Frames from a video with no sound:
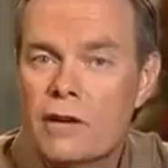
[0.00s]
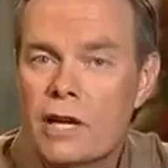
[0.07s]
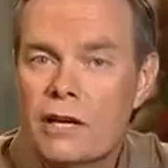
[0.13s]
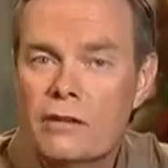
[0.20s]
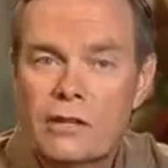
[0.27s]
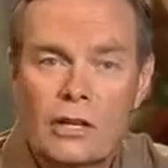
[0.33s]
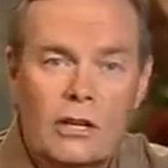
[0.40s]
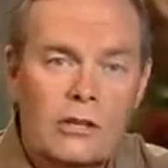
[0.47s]

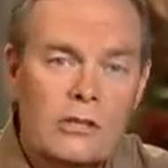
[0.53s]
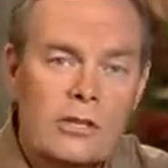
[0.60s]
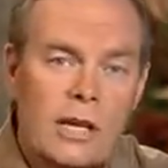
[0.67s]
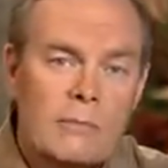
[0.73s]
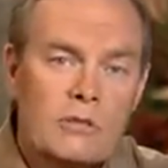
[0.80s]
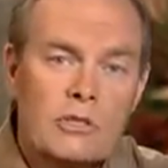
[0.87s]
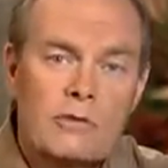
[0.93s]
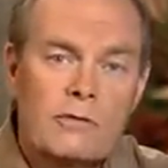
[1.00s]
faith, and other
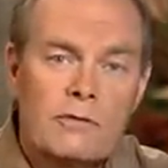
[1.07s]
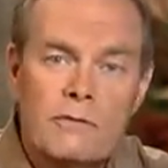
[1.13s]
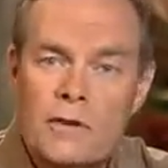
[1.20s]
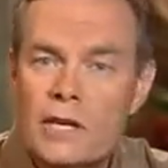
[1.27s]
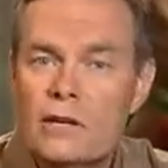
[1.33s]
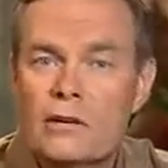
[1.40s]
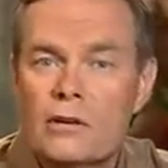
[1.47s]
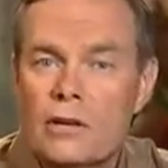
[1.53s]
times you
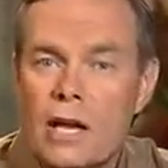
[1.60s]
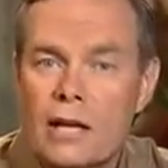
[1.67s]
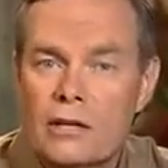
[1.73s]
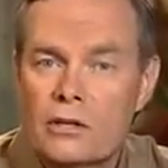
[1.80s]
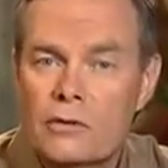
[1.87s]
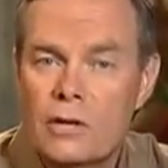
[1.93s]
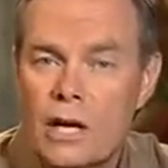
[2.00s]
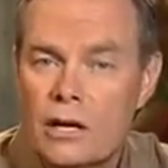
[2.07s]
feel like
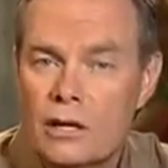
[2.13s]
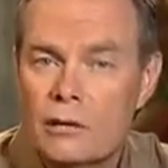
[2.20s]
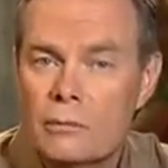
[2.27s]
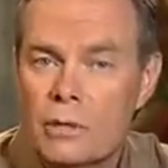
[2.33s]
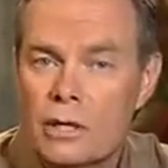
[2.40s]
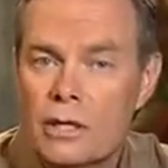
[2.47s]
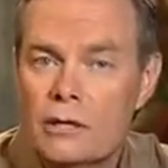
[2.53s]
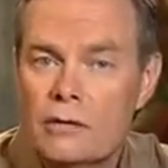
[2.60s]
you've got
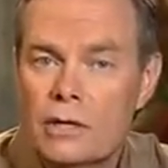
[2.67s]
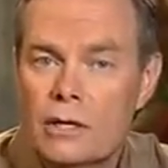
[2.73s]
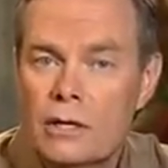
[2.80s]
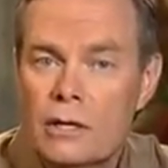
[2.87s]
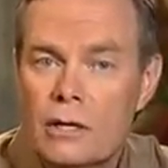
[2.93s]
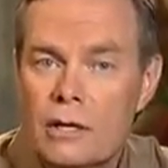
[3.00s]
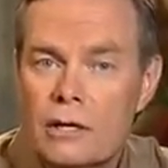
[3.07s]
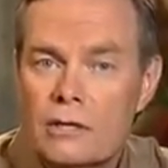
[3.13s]
unbelief.
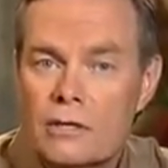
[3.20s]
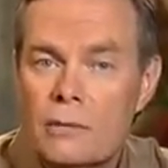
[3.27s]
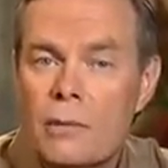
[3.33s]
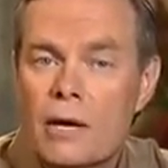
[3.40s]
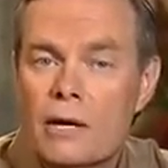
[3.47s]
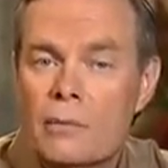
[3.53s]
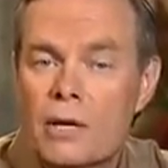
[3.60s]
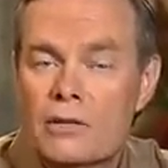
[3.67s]

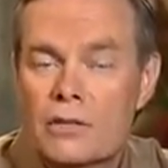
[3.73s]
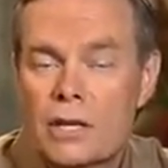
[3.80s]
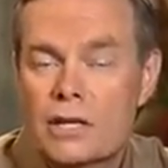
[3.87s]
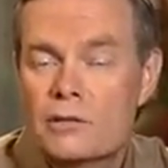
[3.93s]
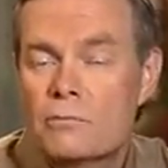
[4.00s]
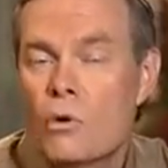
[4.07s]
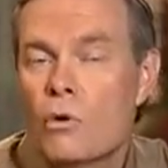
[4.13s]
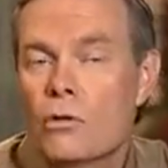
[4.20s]
Somebody might say
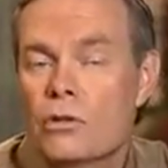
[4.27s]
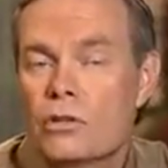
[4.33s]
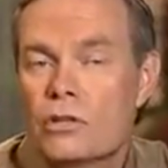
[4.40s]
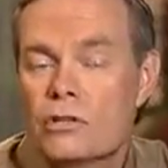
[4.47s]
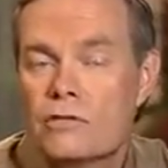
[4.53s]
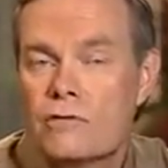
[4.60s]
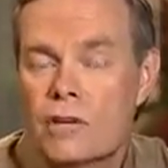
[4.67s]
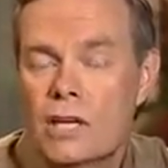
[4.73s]
it's more than
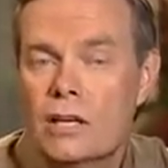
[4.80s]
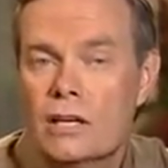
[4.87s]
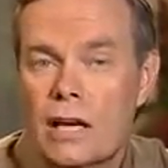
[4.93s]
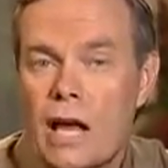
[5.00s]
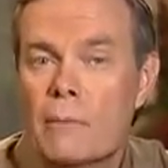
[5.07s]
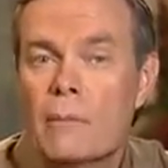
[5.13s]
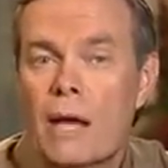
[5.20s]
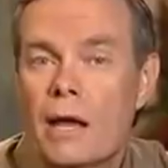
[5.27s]
just feeling.
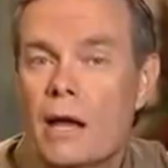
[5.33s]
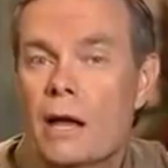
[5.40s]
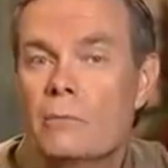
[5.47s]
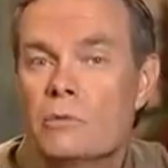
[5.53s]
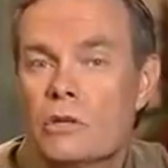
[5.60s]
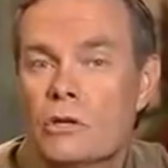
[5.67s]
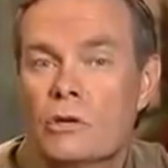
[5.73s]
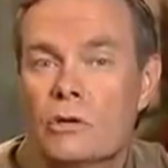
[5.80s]
I'm
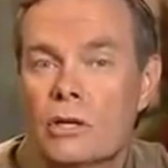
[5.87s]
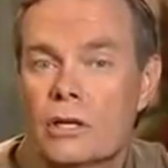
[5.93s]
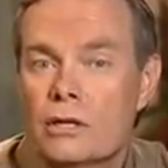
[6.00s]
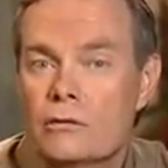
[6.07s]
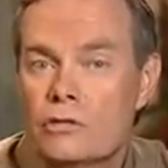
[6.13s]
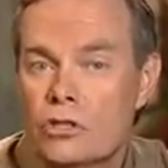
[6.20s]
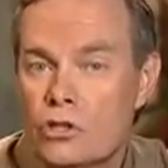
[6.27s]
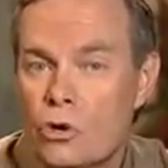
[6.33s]
absolutely
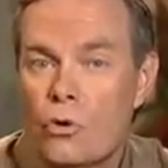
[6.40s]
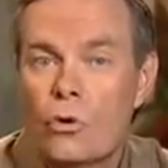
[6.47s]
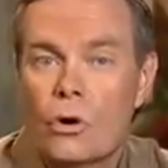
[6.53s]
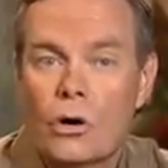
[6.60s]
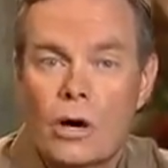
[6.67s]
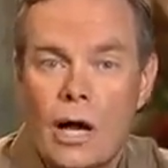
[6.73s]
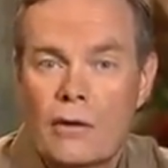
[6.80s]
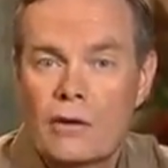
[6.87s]

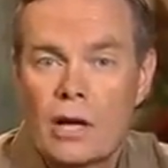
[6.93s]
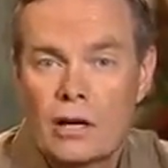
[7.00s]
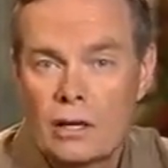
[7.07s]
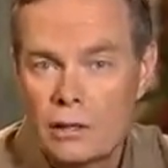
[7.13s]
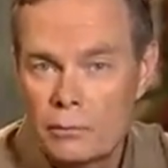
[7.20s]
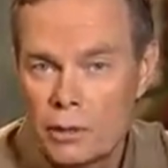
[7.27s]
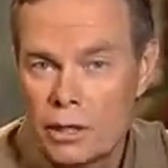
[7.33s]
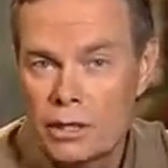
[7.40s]
sure I've got
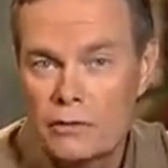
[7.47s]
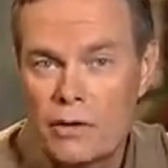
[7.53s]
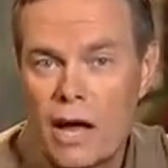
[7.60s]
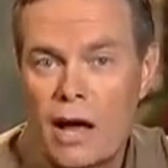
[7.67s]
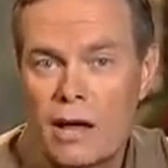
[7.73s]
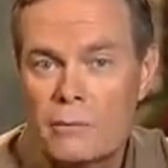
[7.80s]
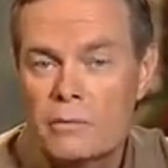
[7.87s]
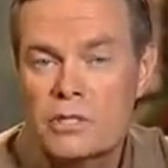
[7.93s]
unbelief.
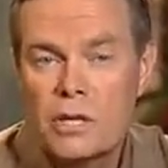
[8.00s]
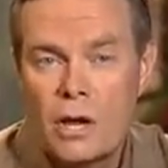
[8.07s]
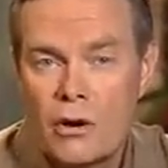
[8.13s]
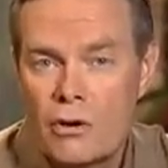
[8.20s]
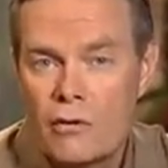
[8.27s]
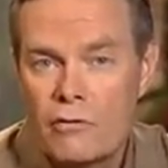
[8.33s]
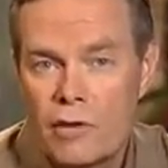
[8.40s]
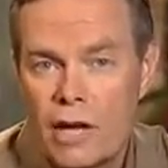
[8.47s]
I am
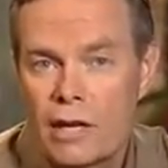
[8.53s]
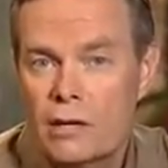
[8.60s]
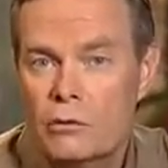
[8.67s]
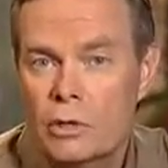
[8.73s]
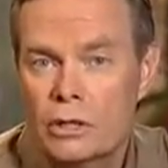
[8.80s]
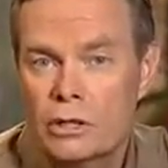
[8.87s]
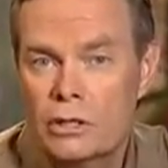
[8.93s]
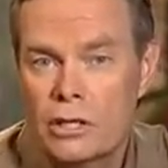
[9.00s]
terrified at
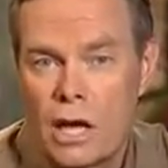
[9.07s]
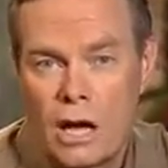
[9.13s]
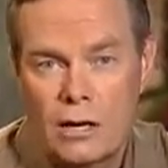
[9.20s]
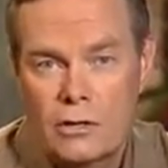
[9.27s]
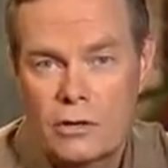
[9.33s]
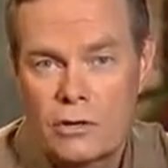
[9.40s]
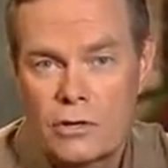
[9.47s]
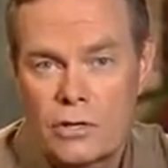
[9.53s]
what the
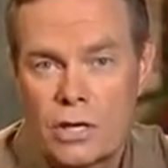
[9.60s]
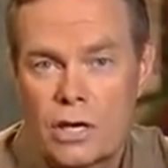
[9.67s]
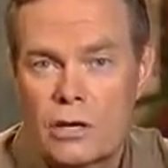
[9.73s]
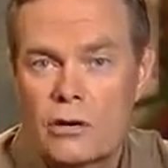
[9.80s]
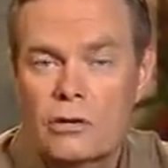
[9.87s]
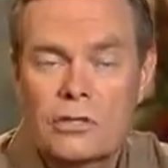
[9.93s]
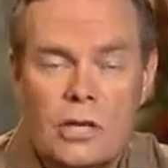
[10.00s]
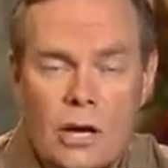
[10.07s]
doctor said,
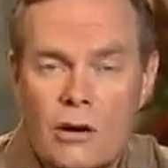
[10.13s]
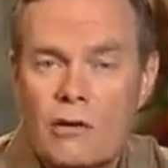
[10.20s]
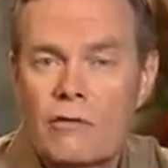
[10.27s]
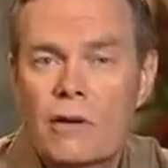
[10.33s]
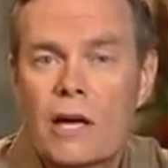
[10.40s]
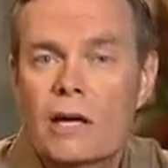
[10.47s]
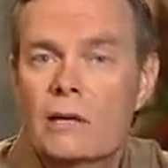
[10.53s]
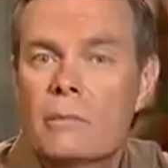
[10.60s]
or
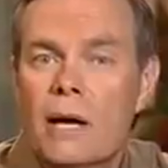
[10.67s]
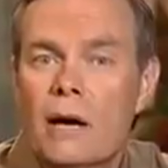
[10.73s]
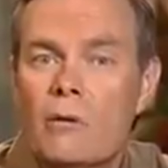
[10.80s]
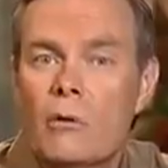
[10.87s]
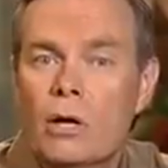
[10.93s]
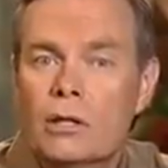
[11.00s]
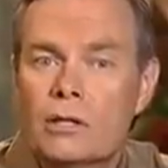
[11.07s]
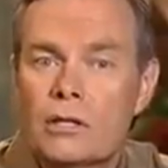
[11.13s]
terrified about
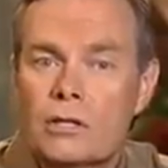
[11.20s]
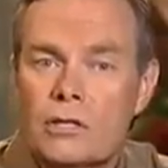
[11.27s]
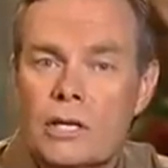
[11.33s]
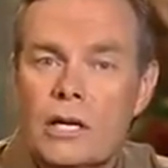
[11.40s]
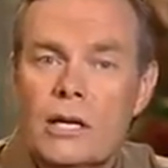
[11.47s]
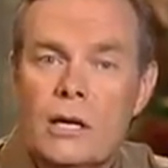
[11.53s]
what this